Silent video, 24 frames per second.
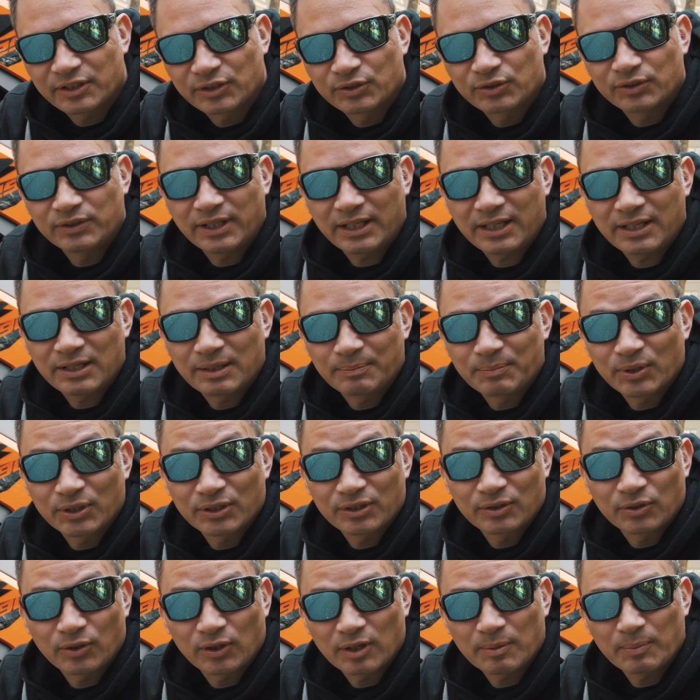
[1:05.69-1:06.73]
Today I'm going
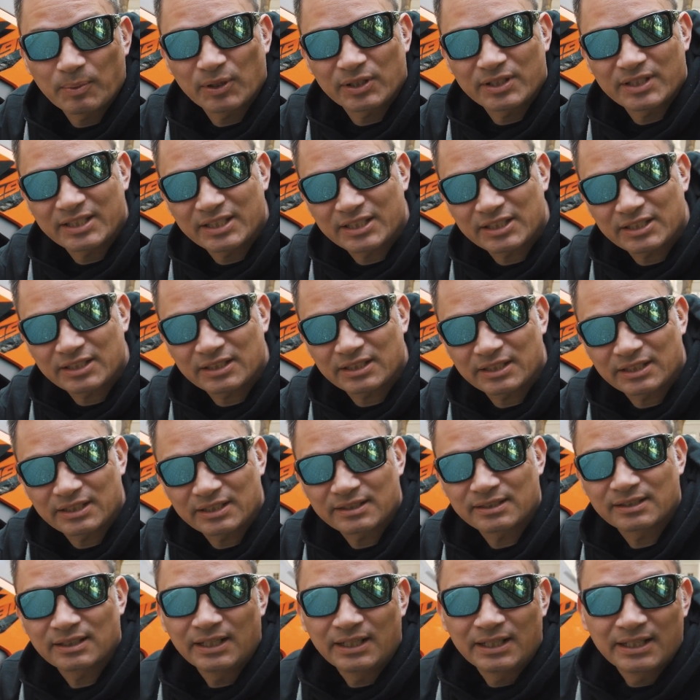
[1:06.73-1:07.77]
to talk about 6
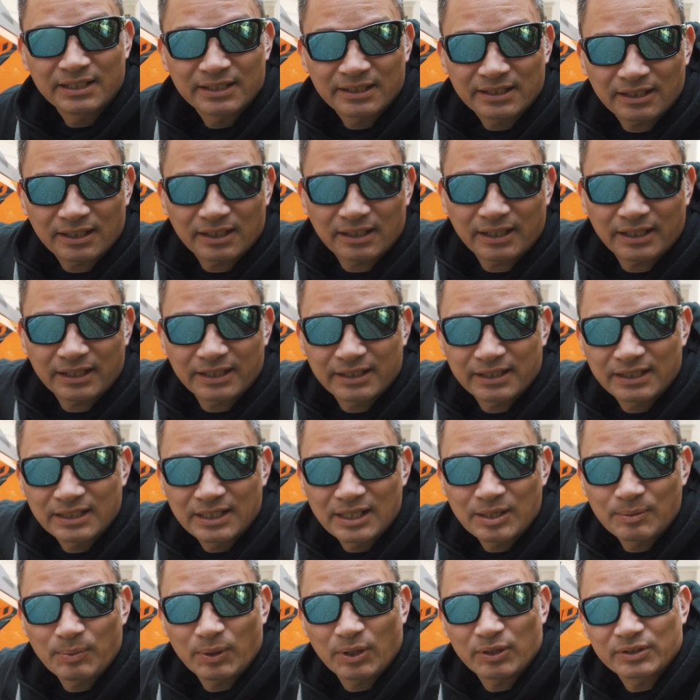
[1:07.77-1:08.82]
things that I like
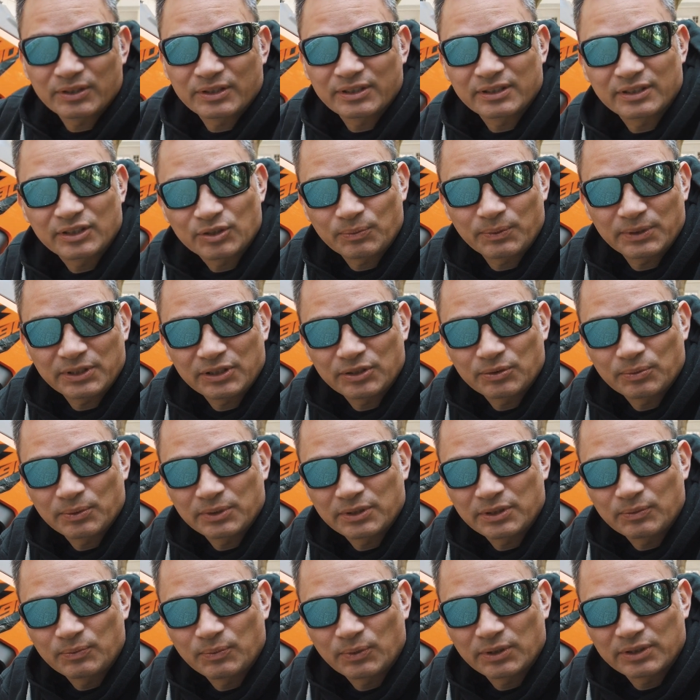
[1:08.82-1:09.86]
about the
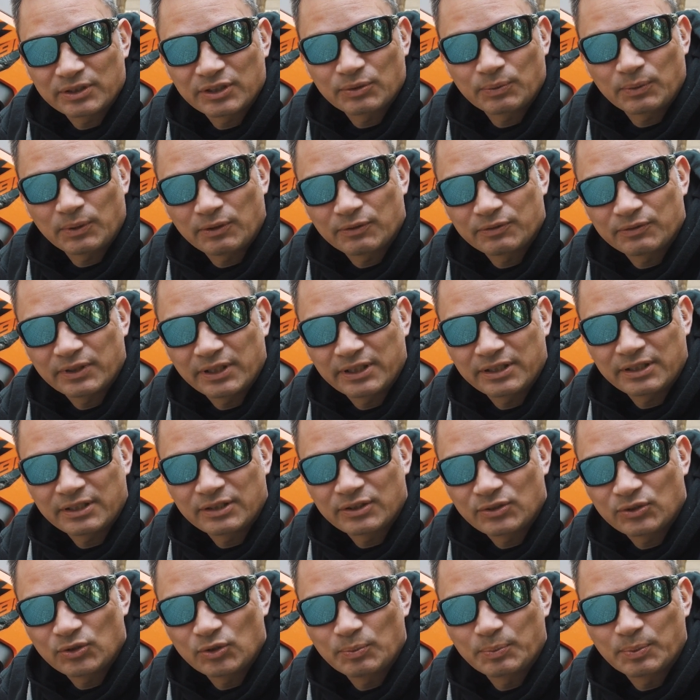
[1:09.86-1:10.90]
2021 1290
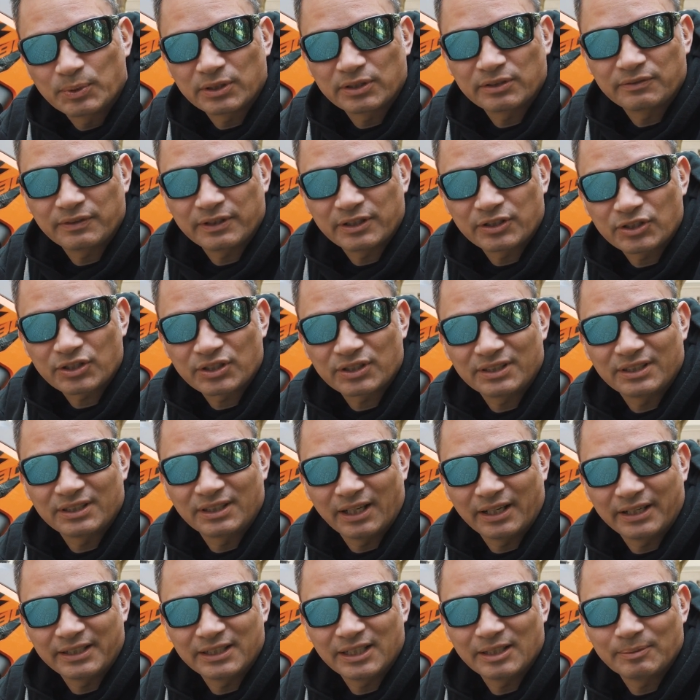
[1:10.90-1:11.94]
Super Adventure
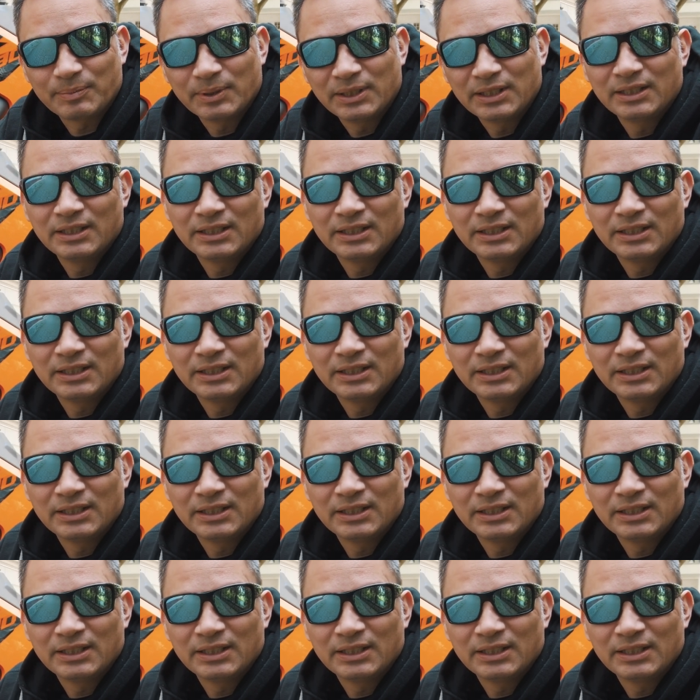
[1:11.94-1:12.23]
lineup.